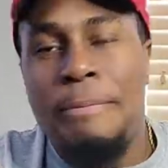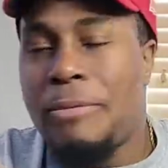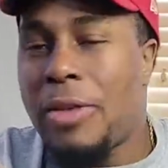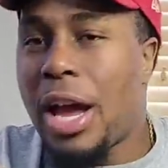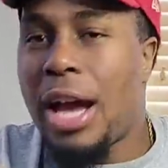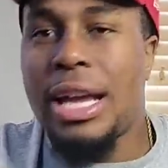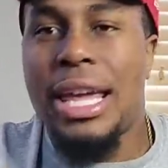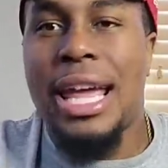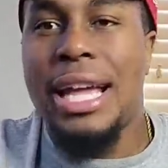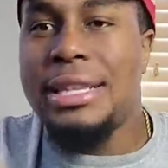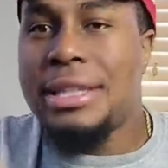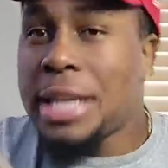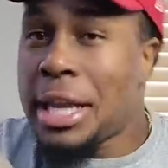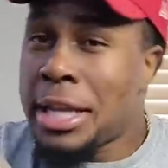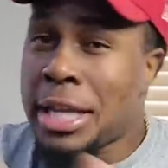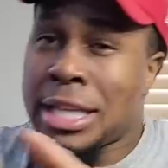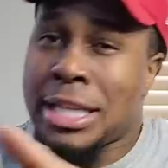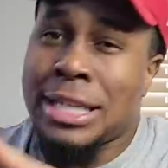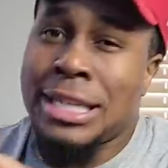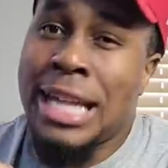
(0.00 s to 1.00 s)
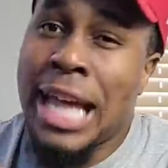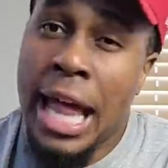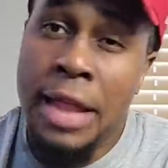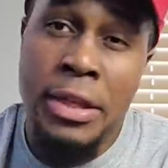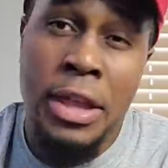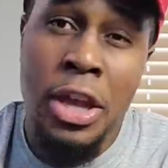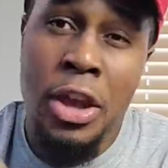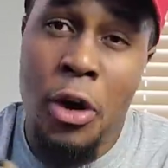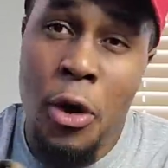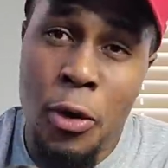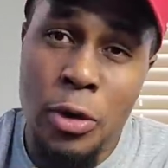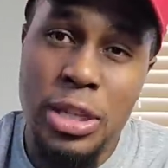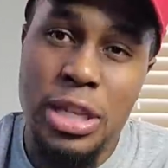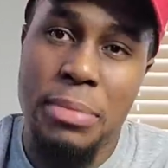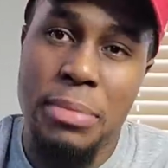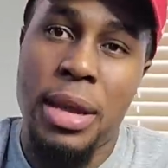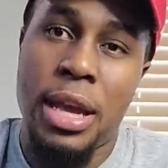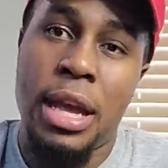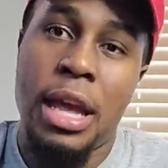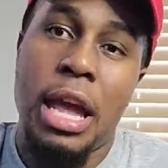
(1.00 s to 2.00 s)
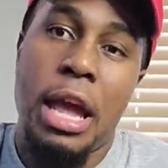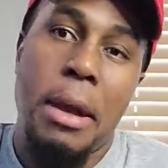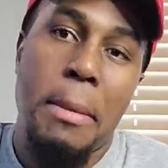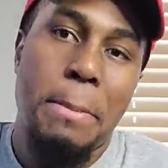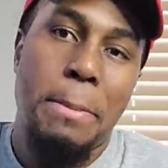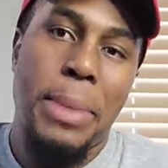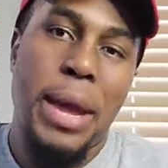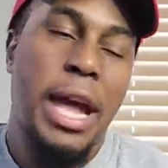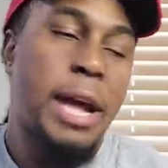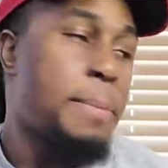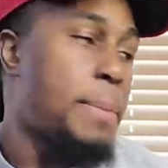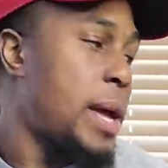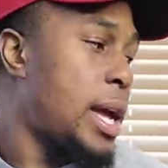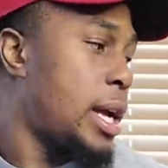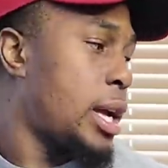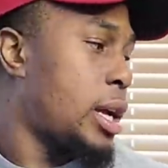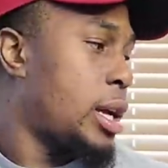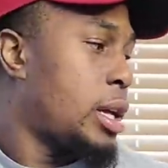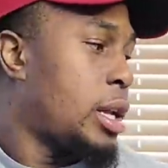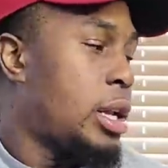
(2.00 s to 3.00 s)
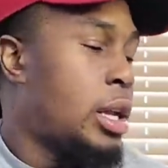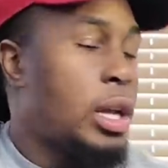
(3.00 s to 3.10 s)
Y'all can't say this is not the ultimate backpack gun.